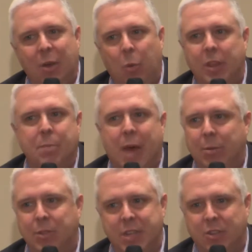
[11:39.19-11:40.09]
what the
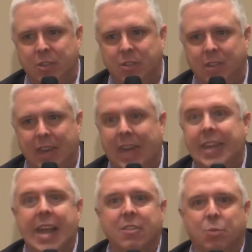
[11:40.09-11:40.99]
Bible teaches
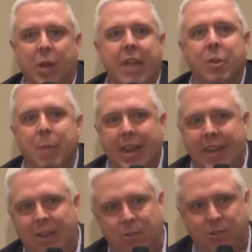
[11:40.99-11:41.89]
against what
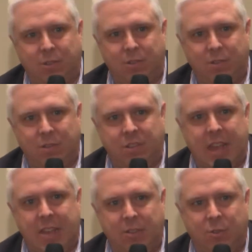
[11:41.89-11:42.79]
everybody else
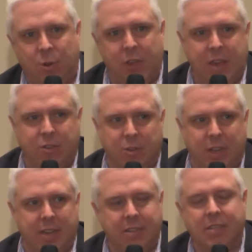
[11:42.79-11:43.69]
says or thinks or
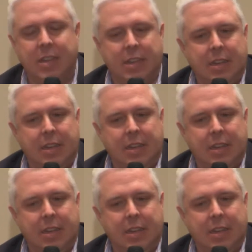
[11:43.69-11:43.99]
does.